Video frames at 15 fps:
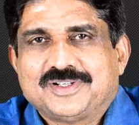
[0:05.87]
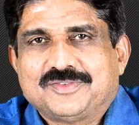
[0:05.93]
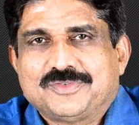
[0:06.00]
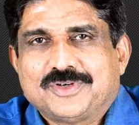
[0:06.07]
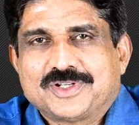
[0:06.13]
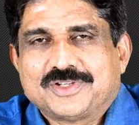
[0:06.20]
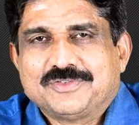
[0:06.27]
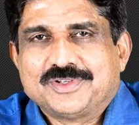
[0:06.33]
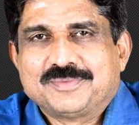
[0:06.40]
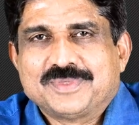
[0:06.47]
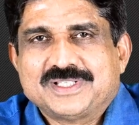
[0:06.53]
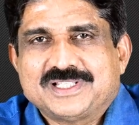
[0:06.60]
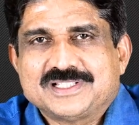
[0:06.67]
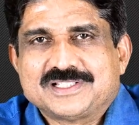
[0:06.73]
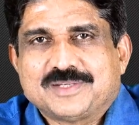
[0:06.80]
for giving
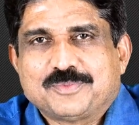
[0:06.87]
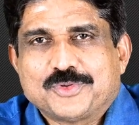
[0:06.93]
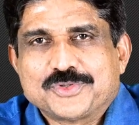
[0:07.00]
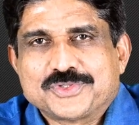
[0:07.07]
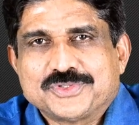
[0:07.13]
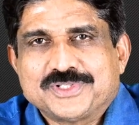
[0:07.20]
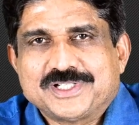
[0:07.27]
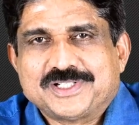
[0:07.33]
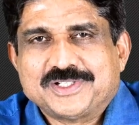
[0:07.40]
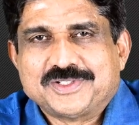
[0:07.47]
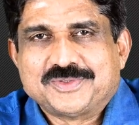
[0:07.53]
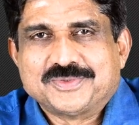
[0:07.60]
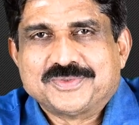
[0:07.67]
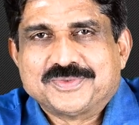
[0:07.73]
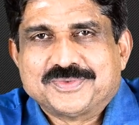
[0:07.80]
me this opportunity
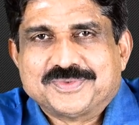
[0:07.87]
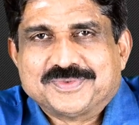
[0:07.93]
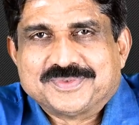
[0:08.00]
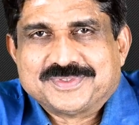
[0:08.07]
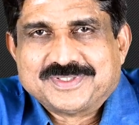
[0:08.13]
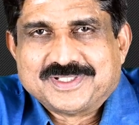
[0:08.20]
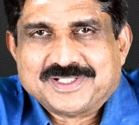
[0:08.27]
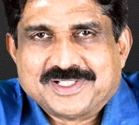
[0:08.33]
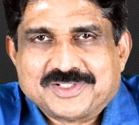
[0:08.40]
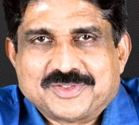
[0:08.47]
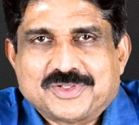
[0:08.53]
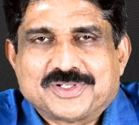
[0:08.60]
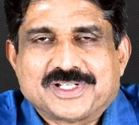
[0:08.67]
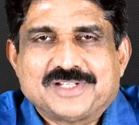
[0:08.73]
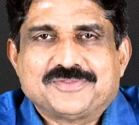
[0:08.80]
to
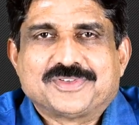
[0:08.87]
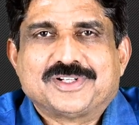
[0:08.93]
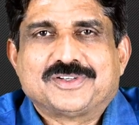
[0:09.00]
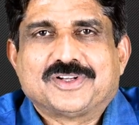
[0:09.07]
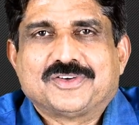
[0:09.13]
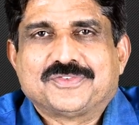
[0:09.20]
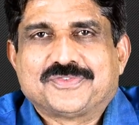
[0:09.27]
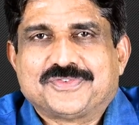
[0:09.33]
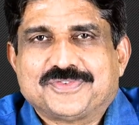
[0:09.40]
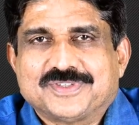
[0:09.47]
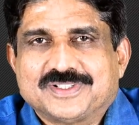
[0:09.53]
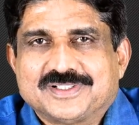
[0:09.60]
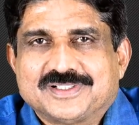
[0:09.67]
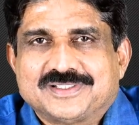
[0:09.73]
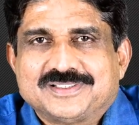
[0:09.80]
talk in front
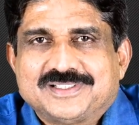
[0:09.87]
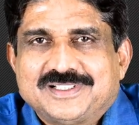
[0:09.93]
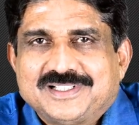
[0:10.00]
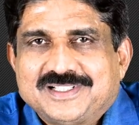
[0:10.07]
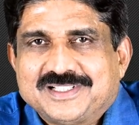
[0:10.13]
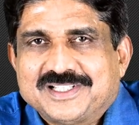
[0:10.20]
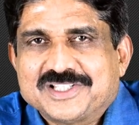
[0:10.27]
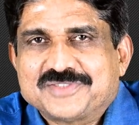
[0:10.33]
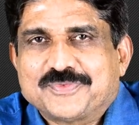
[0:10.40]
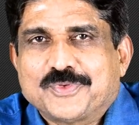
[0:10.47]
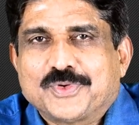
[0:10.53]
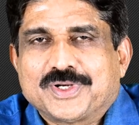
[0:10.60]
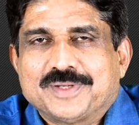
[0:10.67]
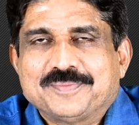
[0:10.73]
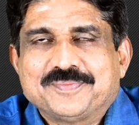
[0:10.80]
of this
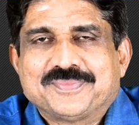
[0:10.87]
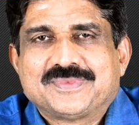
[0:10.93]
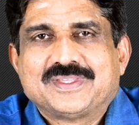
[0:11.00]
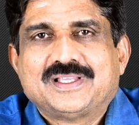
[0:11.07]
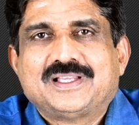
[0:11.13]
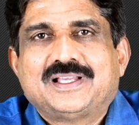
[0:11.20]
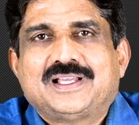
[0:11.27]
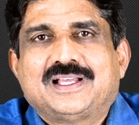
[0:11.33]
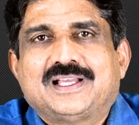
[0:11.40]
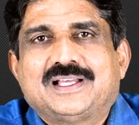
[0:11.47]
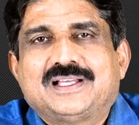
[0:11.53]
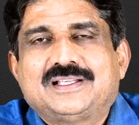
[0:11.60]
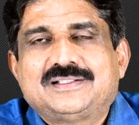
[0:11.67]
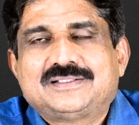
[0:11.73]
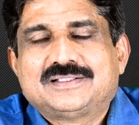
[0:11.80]
forum.
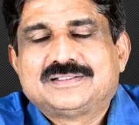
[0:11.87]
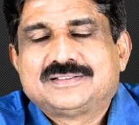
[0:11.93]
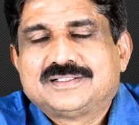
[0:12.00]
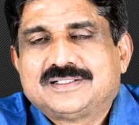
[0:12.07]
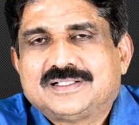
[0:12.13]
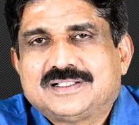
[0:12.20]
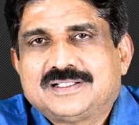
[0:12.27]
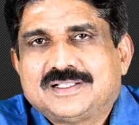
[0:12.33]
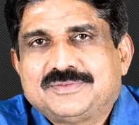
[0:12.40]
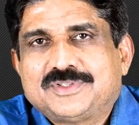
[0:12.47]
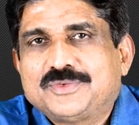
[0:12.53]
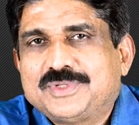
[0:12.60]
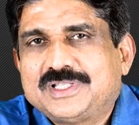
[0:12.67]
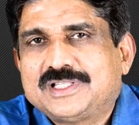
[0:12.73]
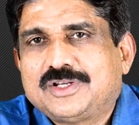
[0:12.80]
And
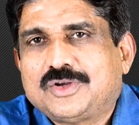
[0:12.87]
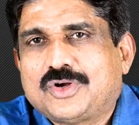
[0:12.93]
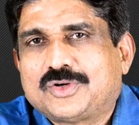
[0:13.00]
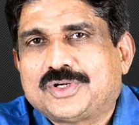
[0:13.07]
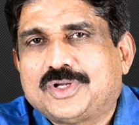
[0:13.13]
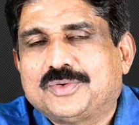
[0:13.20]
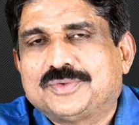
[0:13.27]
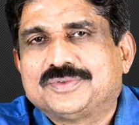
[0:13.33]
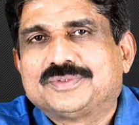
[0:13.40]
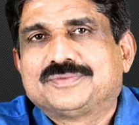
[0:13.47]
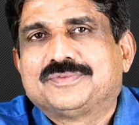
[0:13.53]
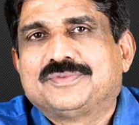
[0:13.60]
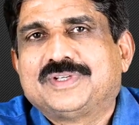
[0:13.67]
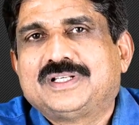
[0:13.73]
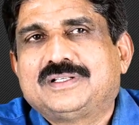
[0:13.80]
during the lockdown,
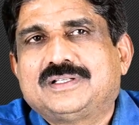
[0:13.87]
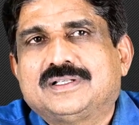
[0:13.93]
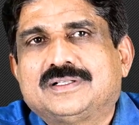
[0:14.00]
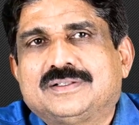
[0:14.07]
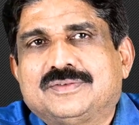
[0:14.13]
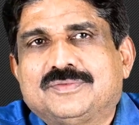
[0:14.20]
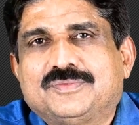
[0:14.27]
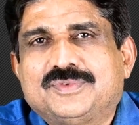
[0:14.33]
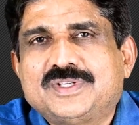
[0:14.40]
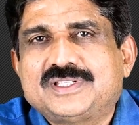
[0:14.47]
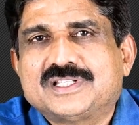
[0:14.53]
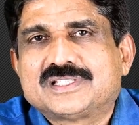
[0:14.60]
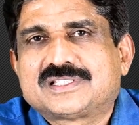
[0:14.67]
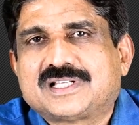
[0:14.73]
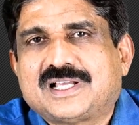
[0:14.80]
when
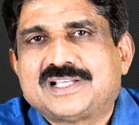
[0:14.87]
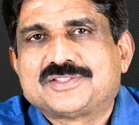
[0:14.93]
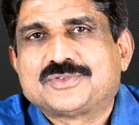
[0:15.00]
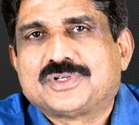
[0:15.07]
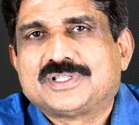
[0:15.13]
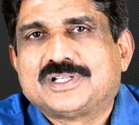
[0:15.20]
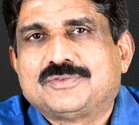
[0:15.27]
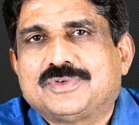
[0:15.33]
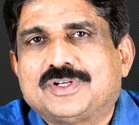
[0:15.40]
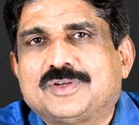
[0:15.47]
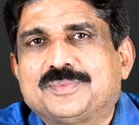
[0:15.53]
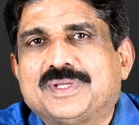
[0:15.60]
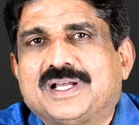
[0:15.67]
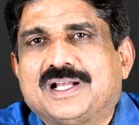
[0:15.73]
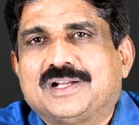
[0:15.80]
I saw that one
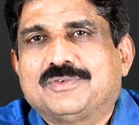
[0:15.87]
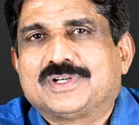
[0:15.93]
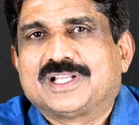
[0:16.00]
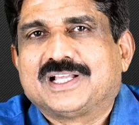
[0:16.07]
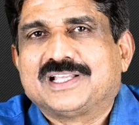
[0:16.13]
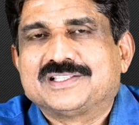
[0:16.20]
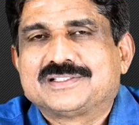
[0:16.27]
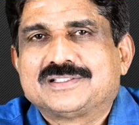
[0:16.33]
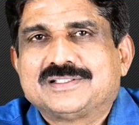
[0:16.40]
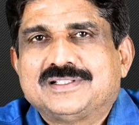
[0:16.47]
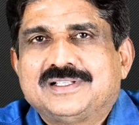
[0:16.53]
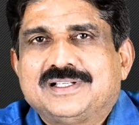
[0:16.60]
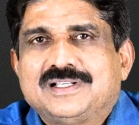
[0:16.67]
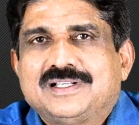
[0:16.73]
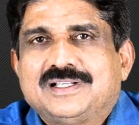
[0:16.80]
of the advertise
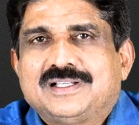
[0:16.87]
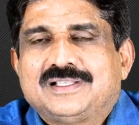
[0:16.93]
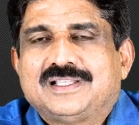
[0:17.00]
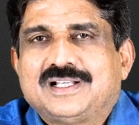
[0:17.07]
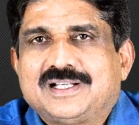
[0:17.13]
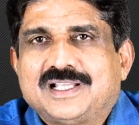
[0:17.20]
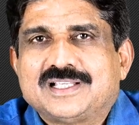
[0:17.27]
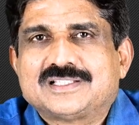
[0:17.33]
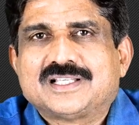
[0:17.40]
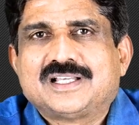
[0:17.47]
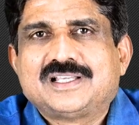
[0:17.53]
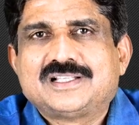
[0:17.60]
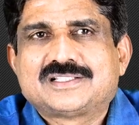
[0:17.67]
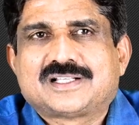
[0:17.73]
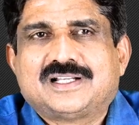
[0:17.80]
that
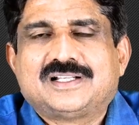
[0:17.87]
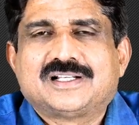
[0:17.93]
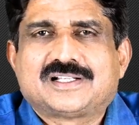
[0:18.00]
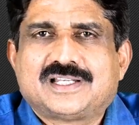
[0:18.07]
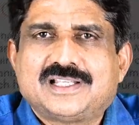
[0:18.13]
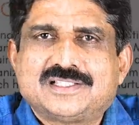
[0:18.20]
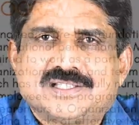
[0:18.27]
SI is conducting